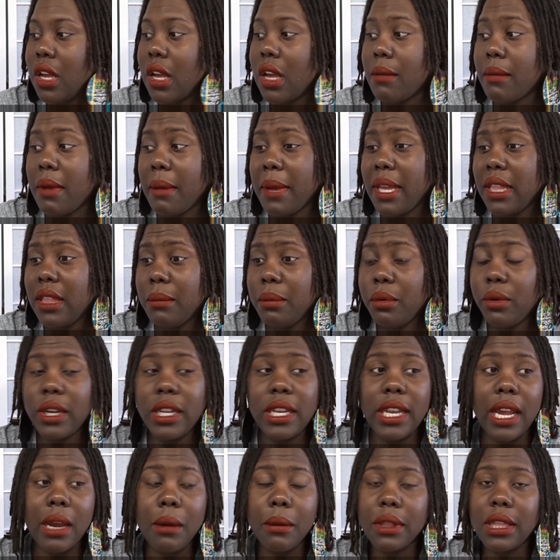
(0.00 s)
I'm at the
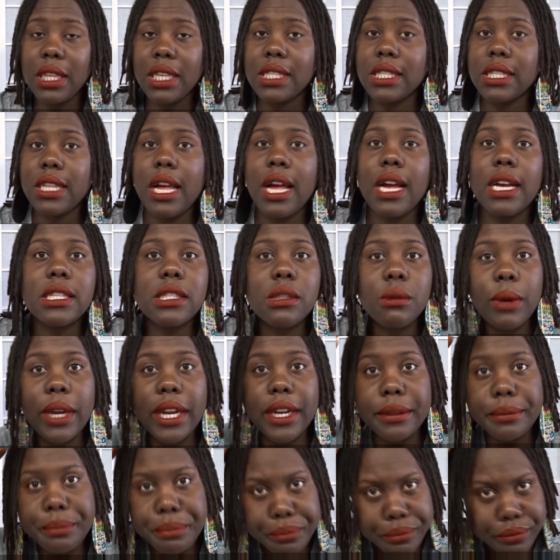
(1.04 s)
point now with these locks
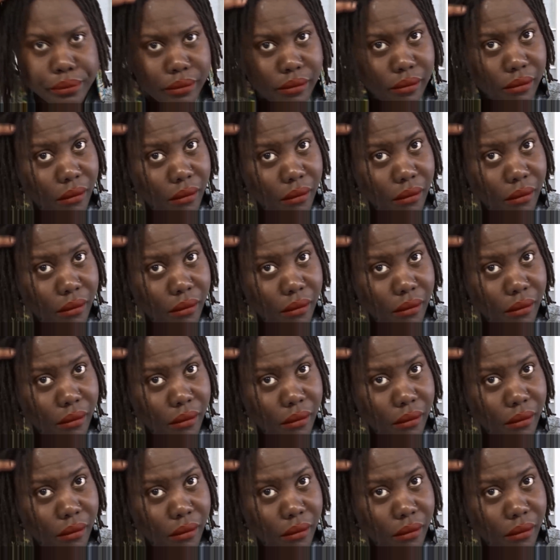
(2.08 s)
where